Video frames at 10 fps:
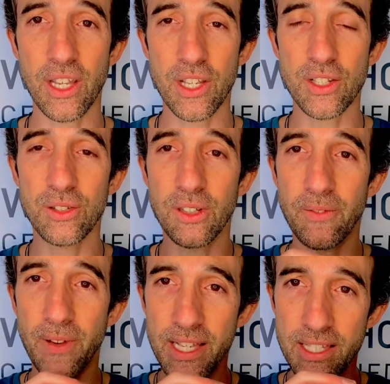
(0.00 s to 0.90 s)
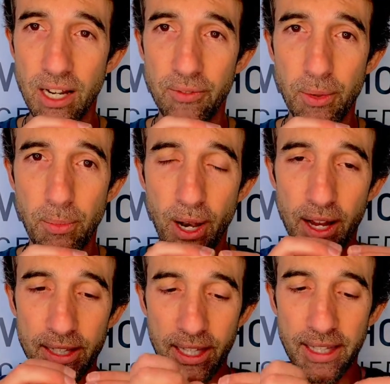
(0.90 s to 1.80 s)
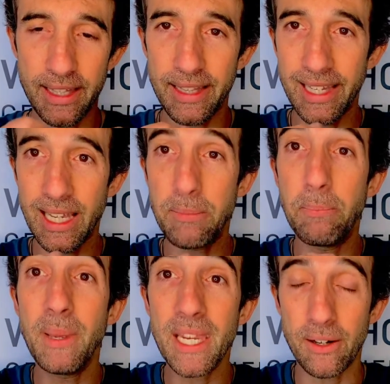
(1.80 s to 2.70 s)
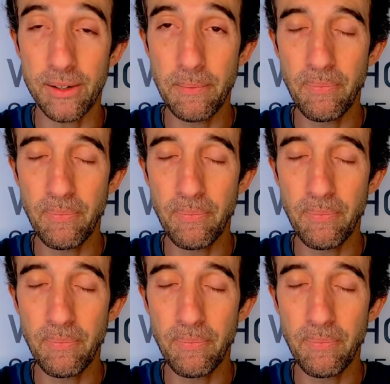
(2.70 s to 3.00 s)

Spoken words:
So the vessel of your blood, they get bigger.